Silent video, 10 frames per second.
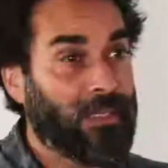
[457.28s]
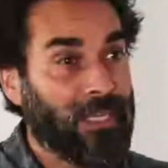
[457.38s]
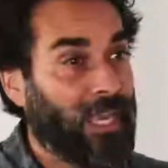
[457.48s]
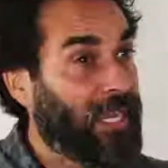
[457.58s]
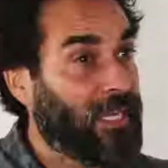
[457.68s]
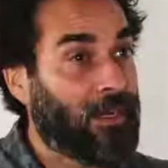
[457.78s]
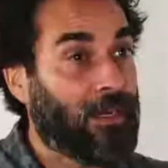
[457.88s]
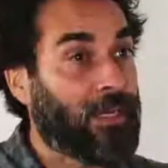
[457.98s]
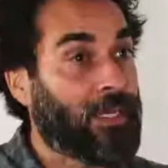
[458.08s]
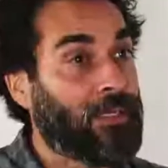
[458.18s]
they had the gay
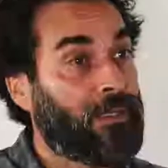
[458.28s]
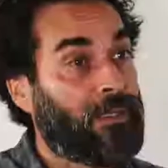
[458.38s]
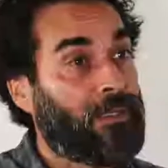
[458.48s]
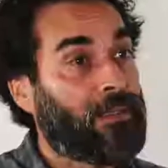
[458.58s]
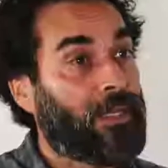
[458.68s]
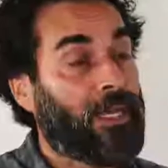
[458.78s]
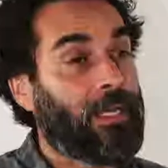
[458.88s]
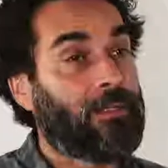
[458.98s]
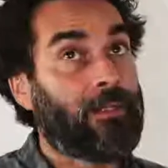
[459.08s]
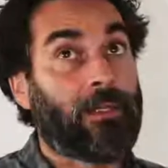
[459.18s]
guy, they
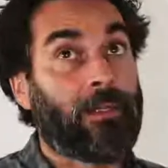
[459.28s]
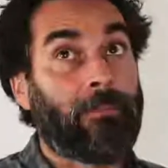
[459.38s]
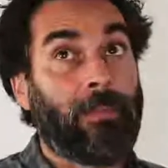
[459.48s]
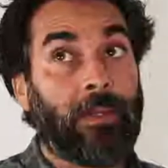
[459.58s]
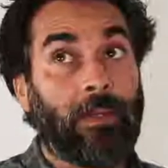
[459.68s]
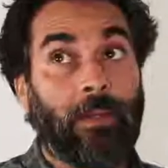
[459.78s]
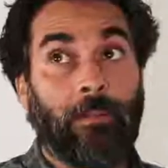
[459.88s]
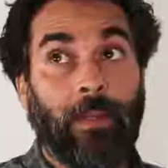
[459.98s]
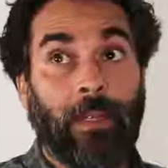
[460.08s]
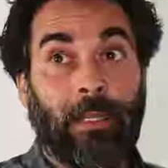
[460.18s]
had um, a, a,
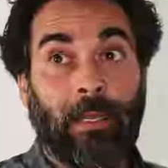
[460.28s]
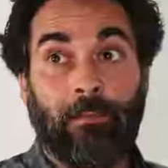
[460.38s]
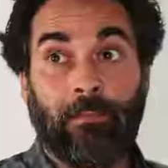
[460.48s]
a,